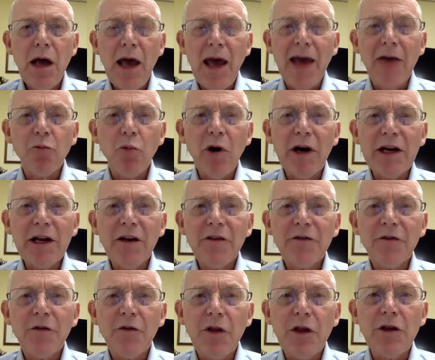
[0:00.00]
And what if
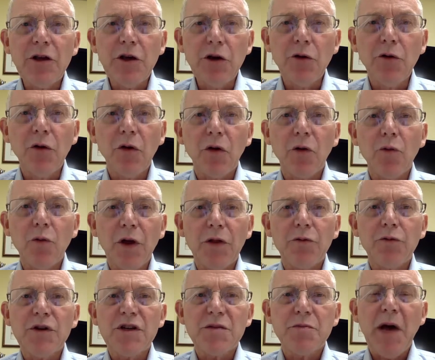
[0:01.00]
the use
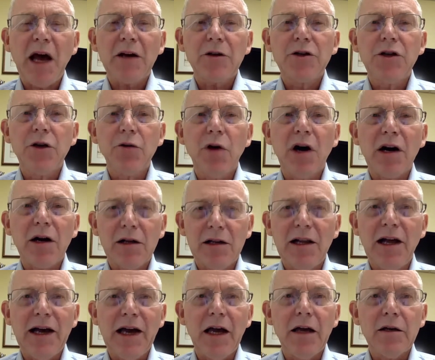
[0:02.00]
with respect to our
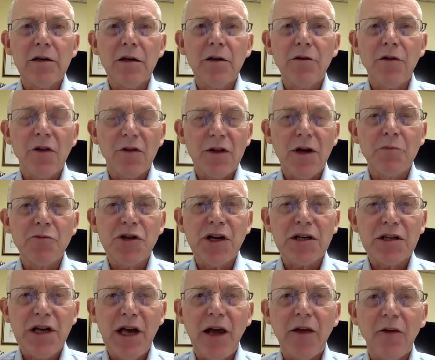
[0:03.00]
client, the
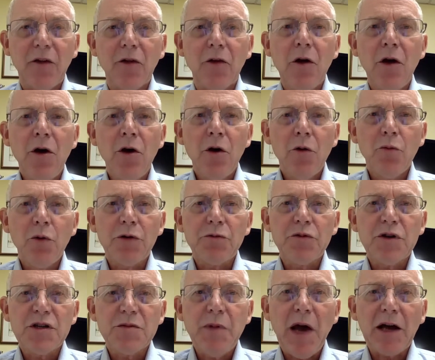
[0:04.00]
subject tests
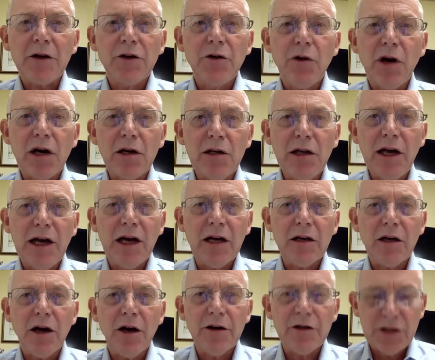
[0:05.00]
with respect to our
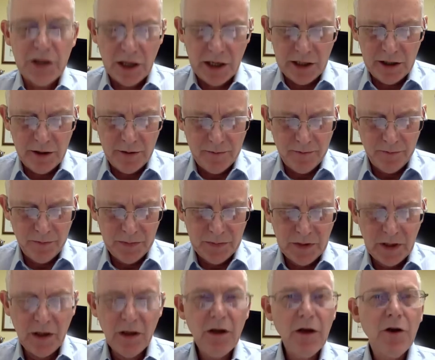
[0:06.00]
client, are done
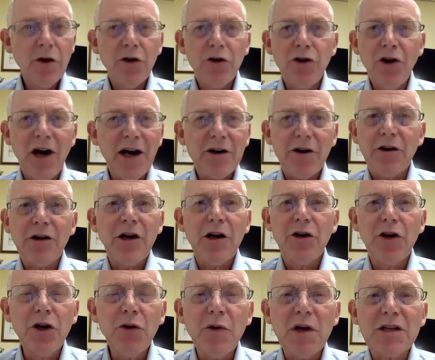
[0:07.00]
not on a
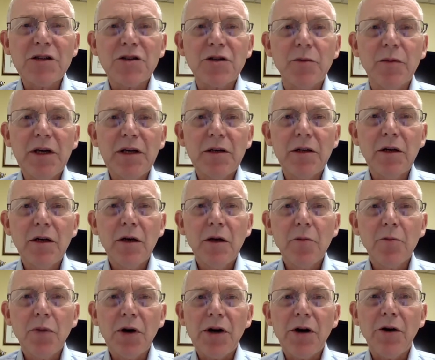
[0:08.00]
new instrument,
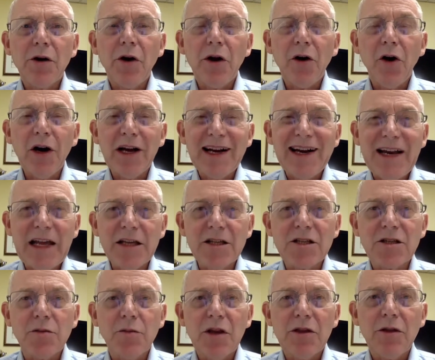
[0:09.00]
but on an
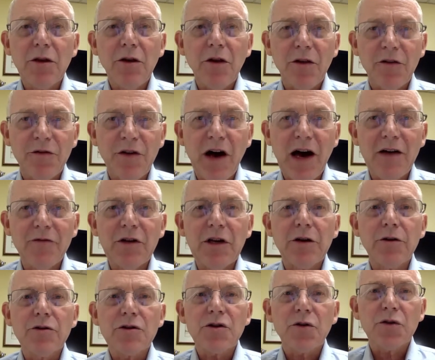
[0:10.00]
instrument that is 5
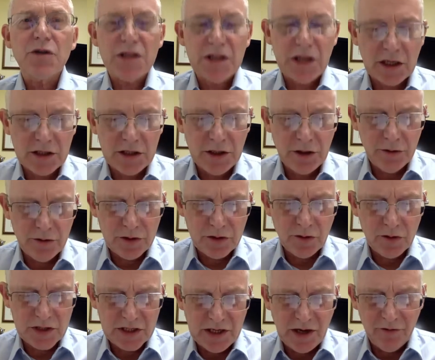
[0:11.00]
years or 6 years
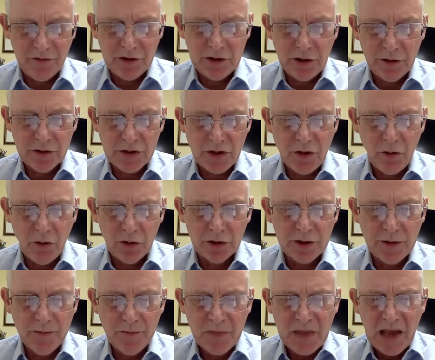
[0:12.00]
or 7 years old?